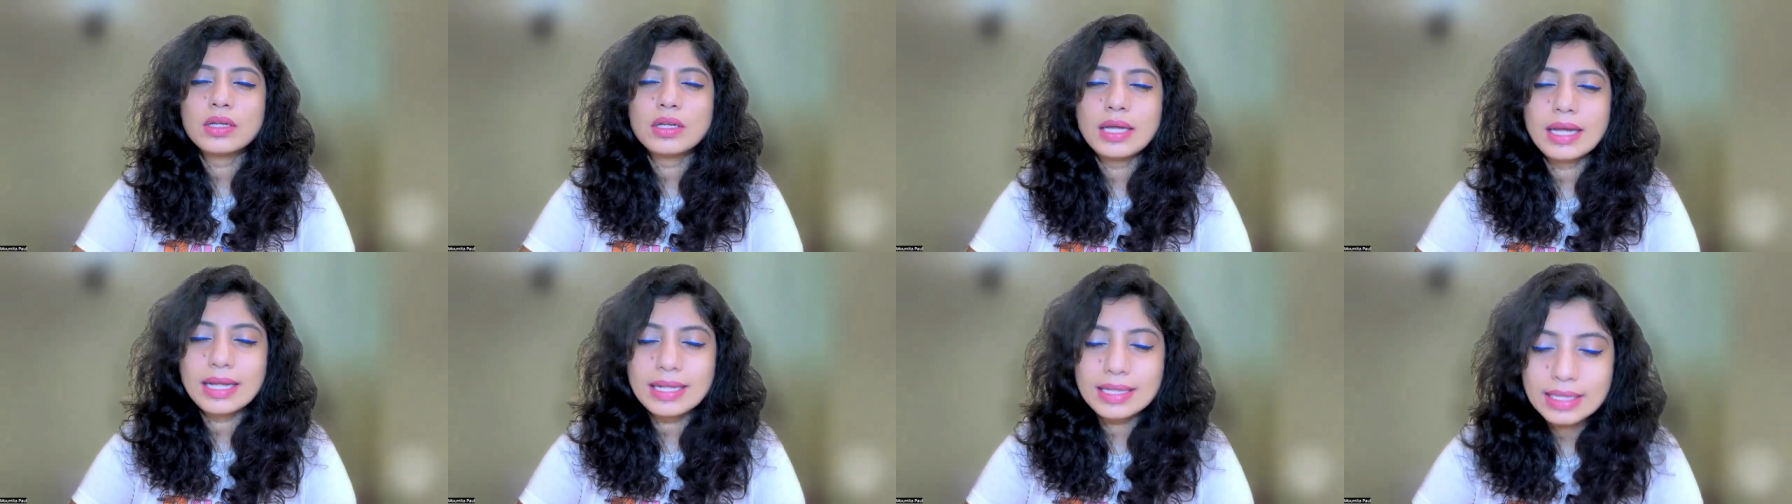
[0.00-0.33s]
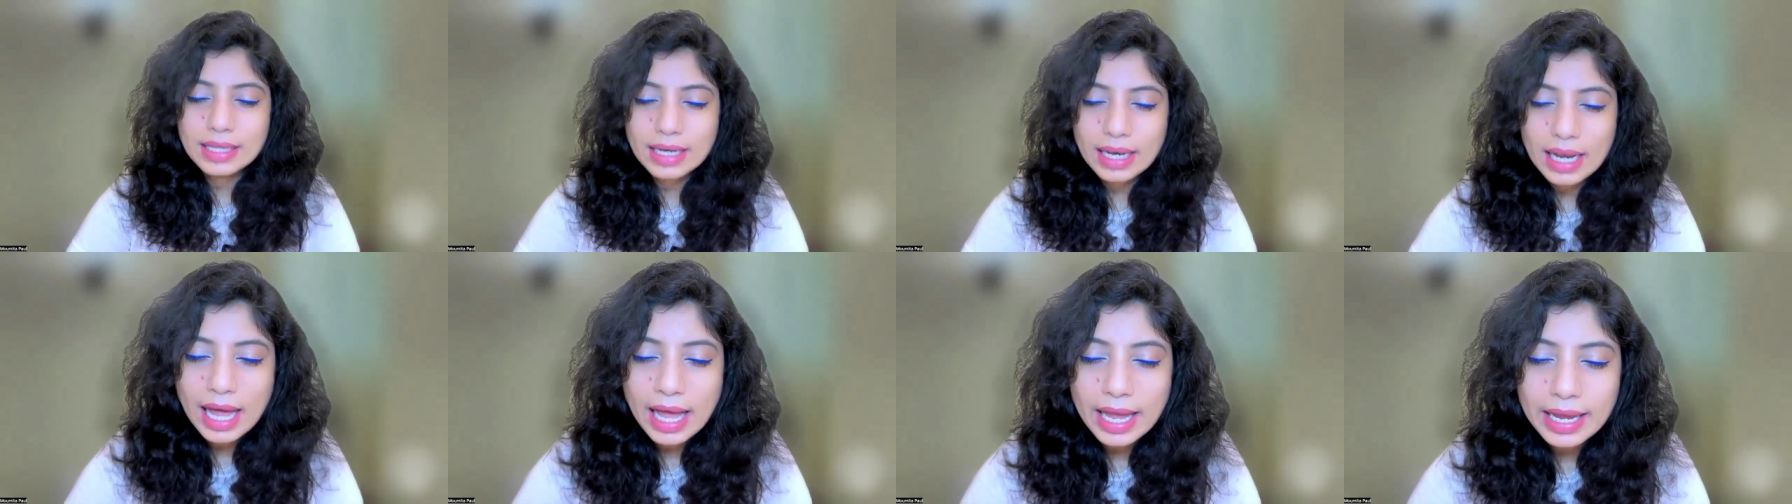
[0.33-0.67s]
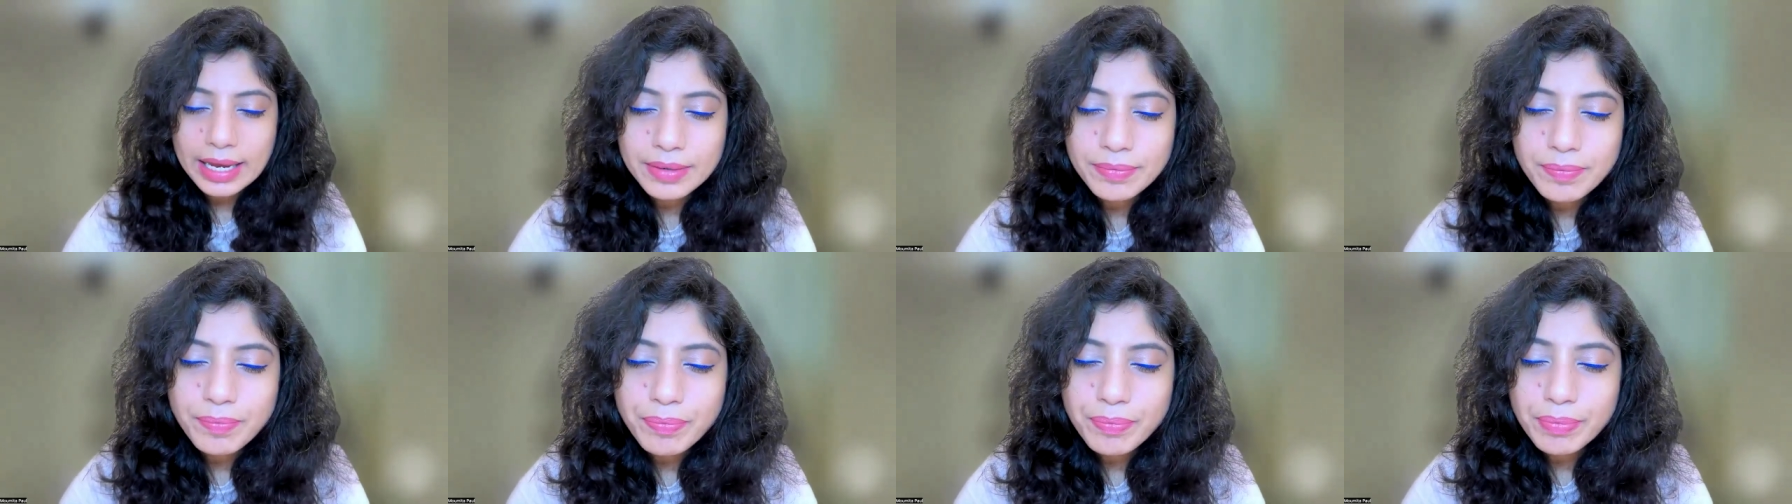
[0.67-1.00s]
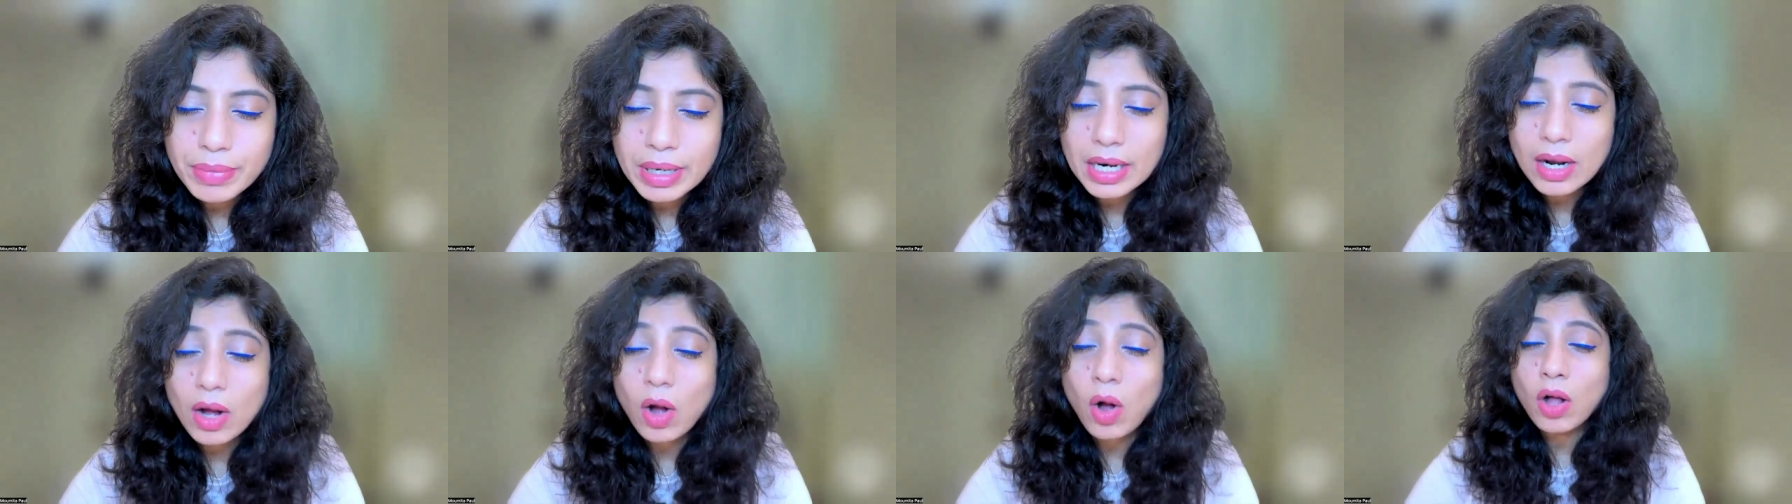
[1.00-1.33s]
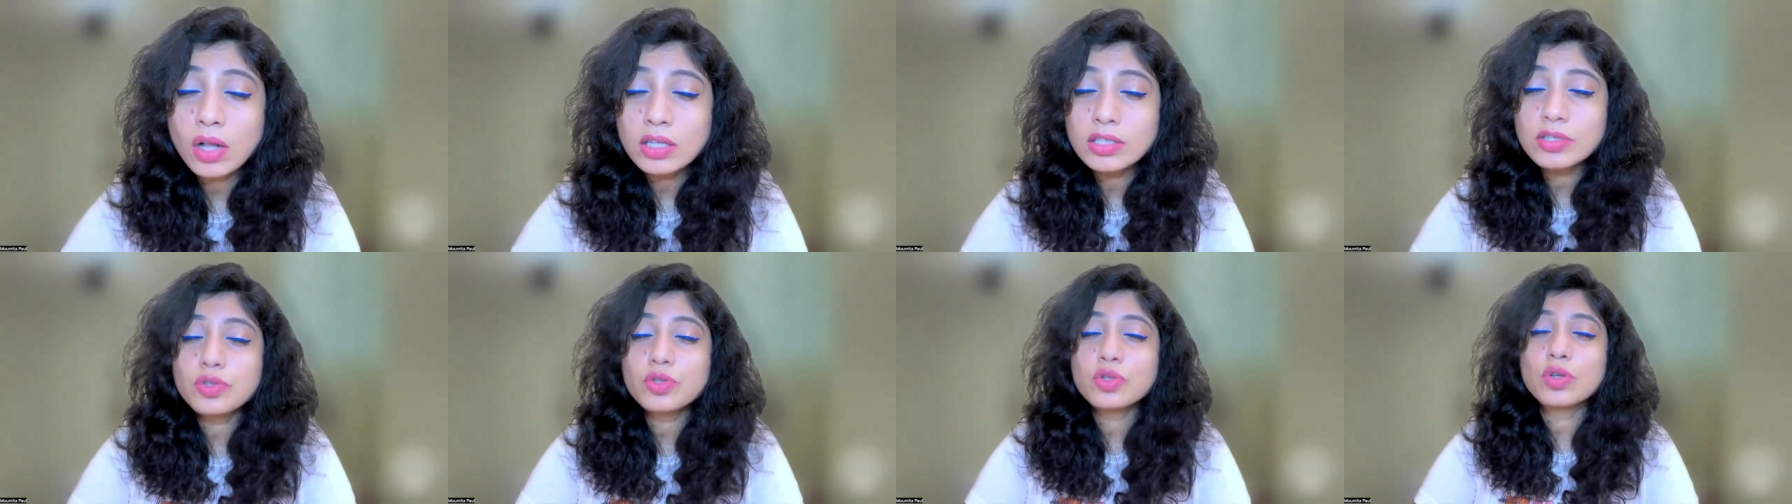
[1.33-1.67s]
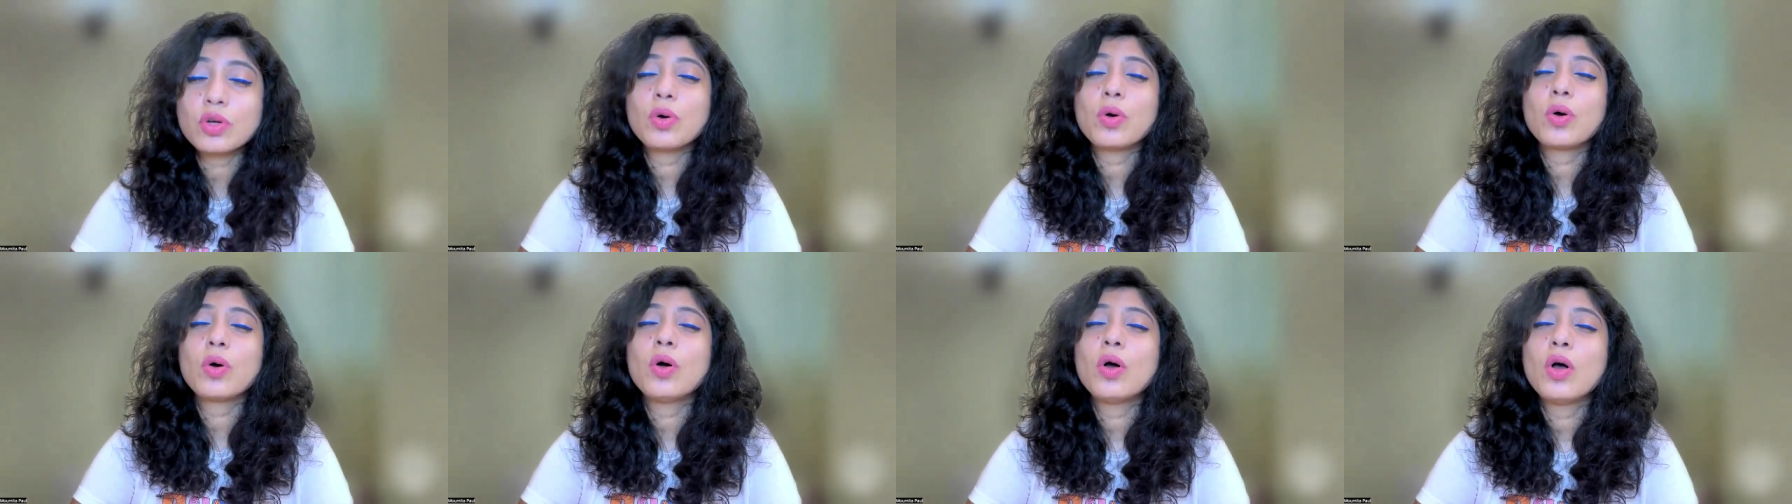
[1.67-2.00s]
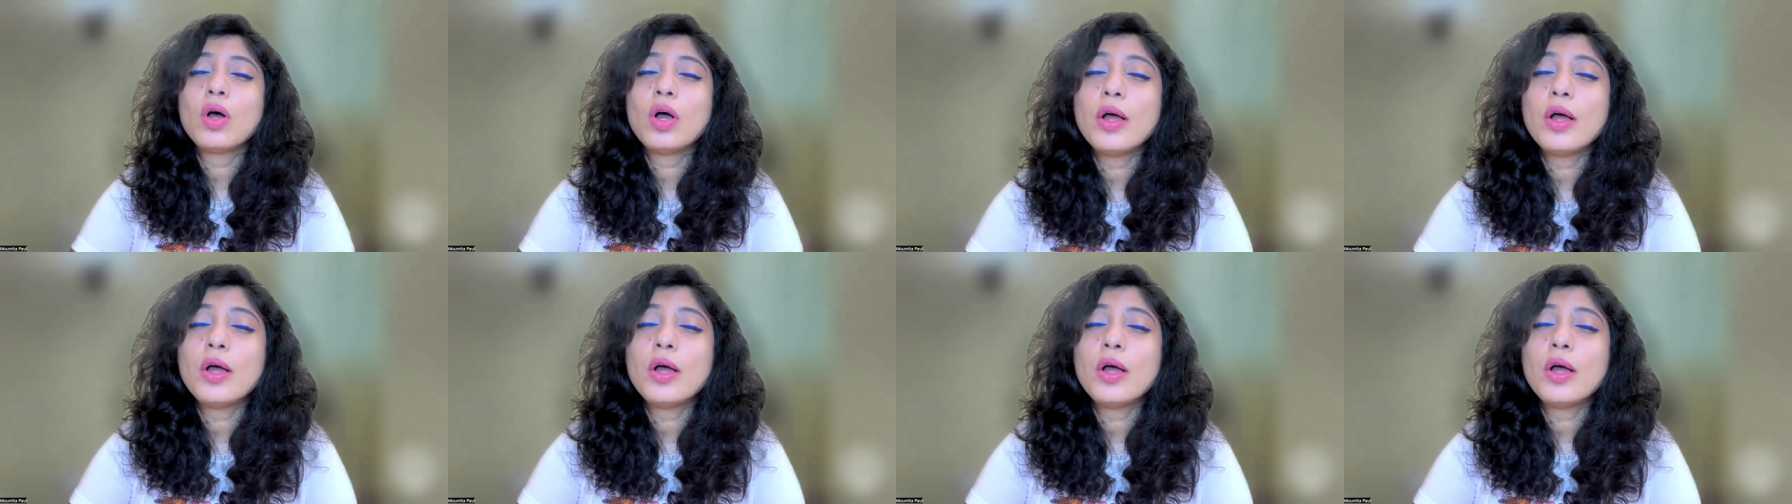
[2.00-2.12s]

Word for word: in the line, but also